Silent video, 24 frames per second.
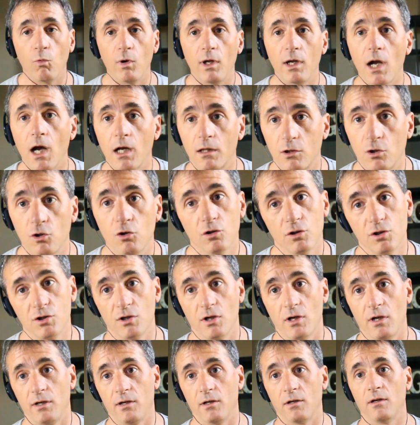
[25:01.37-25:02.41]
got the goods
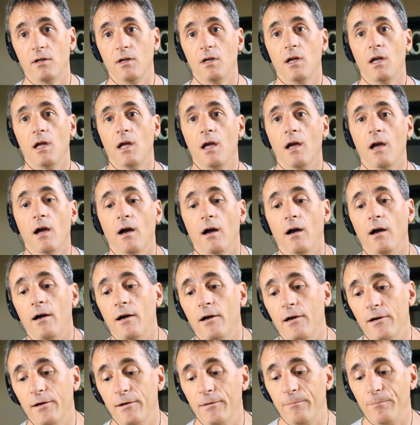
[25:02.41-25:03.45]
on you.
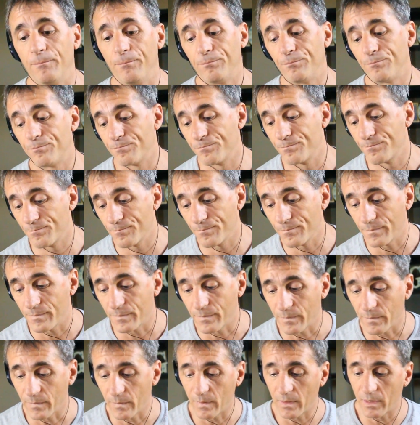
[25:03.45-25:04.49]
Right.
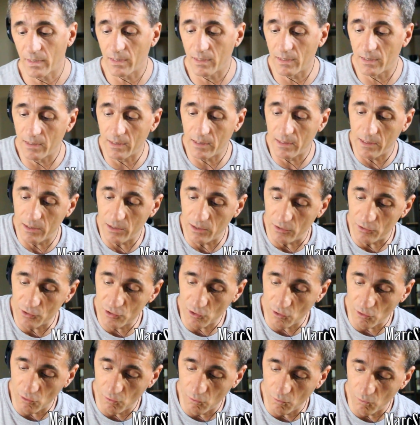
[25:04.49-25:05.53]
And
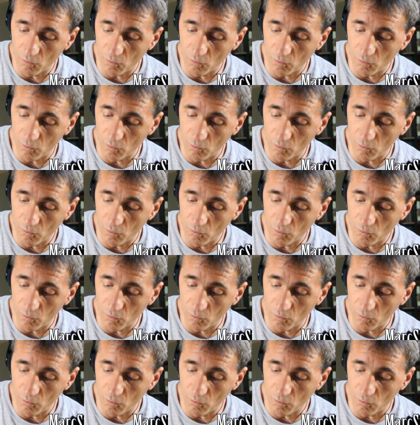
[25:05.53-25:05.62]
so...